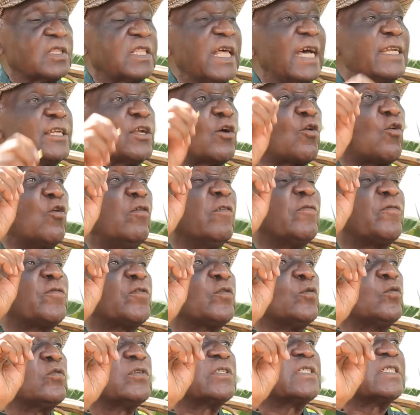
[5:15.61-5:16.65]

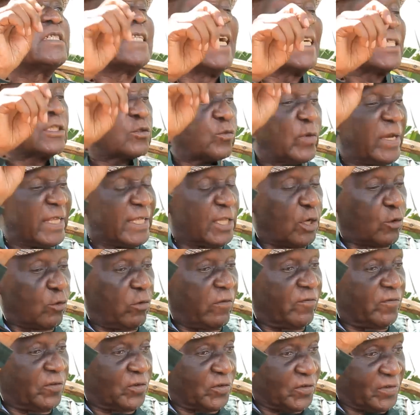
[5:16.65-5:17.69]
that's where the
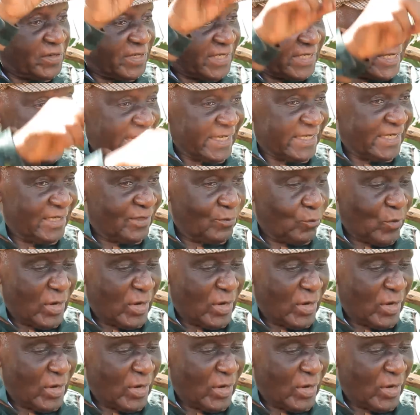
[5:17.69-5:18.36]
confusion started.